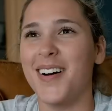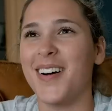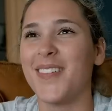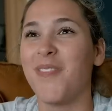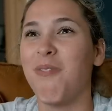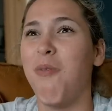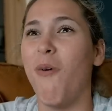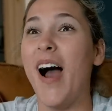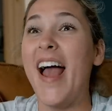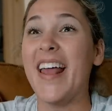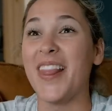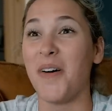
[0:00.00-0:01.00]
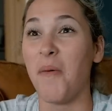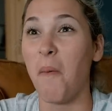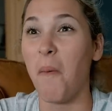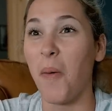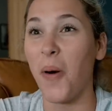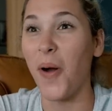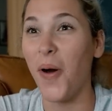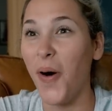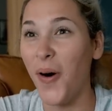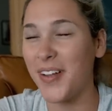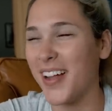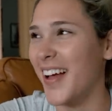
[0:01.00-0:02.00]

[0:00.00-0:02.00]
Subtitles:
What in the world?